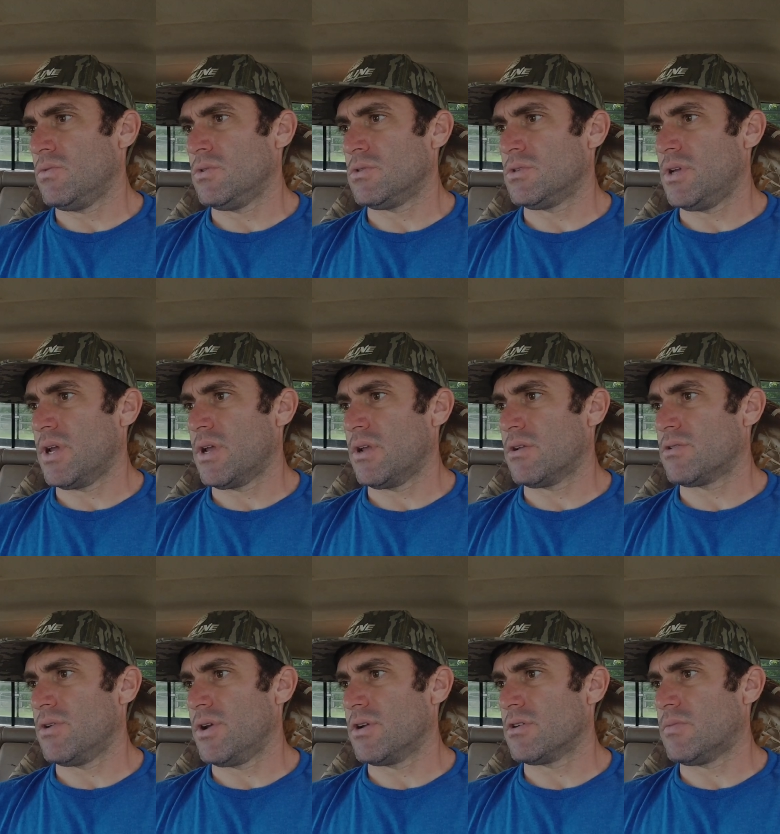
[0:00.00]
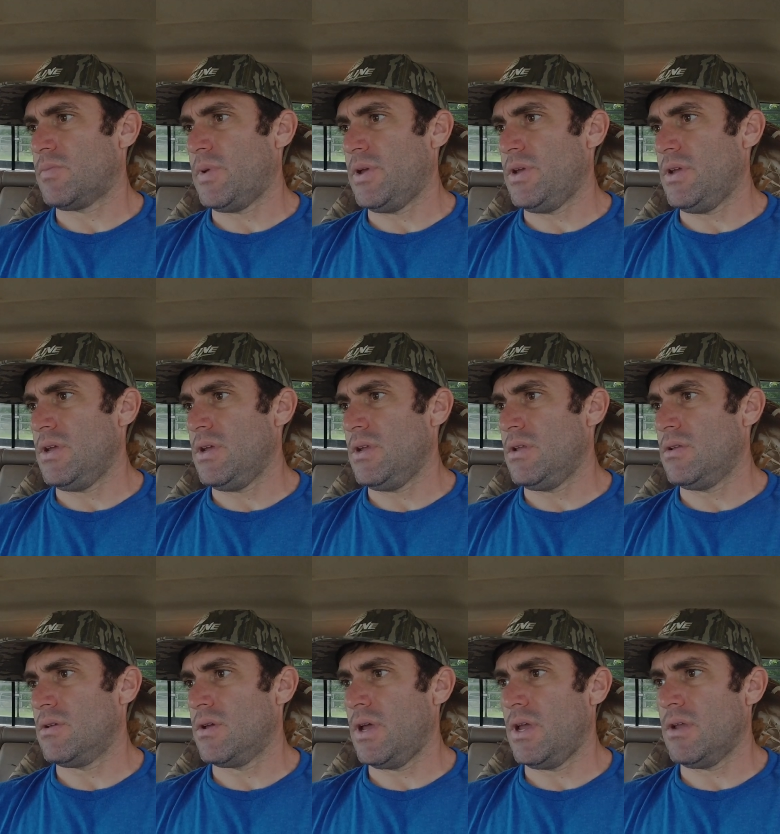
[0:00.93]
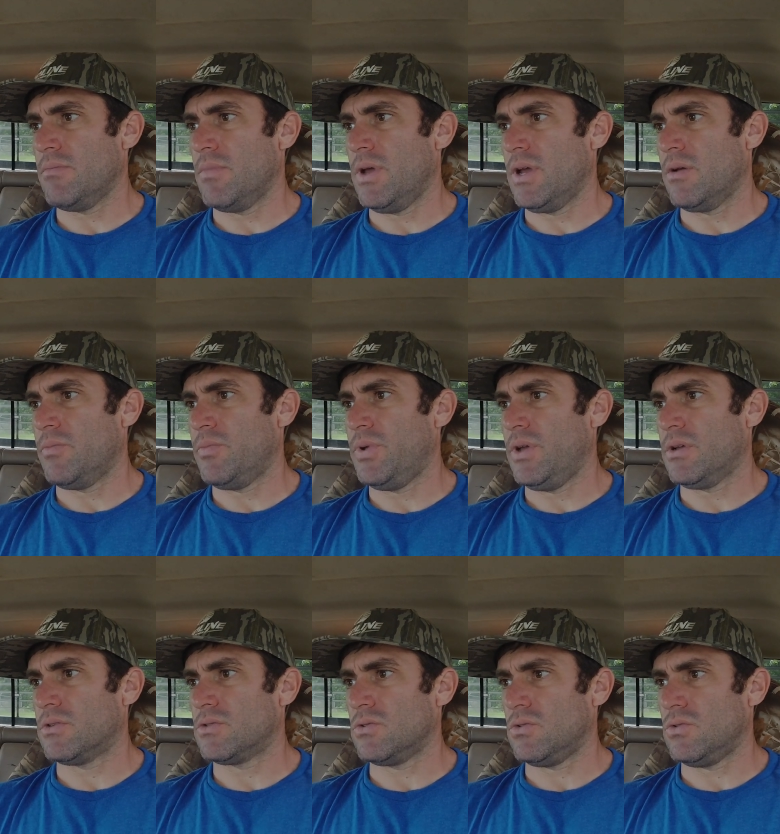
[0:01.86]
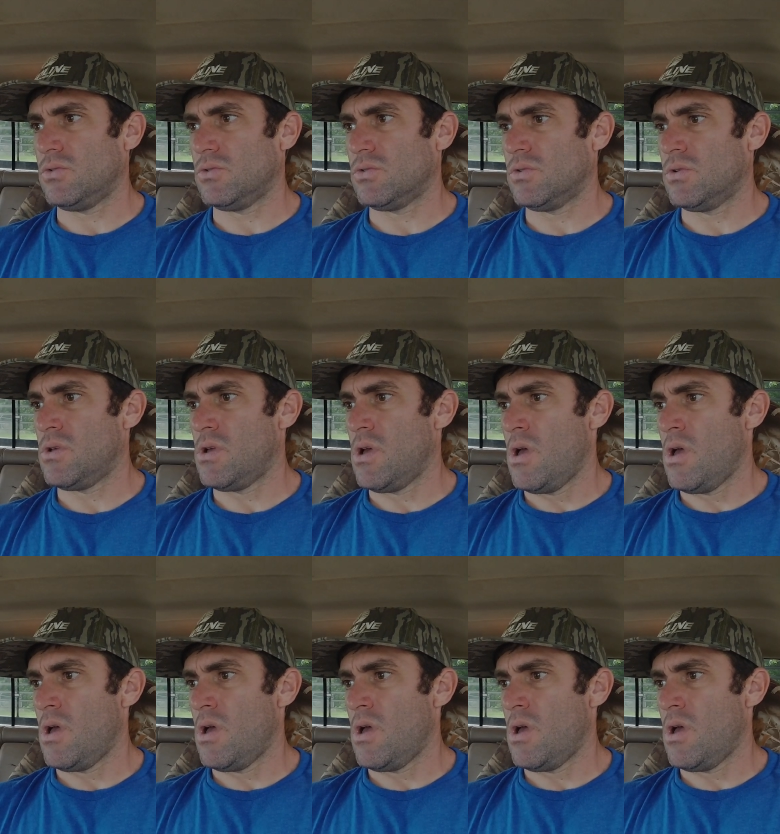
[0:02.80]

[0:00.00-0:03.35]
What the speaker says: 1 second trigger speed, 8 megapixels.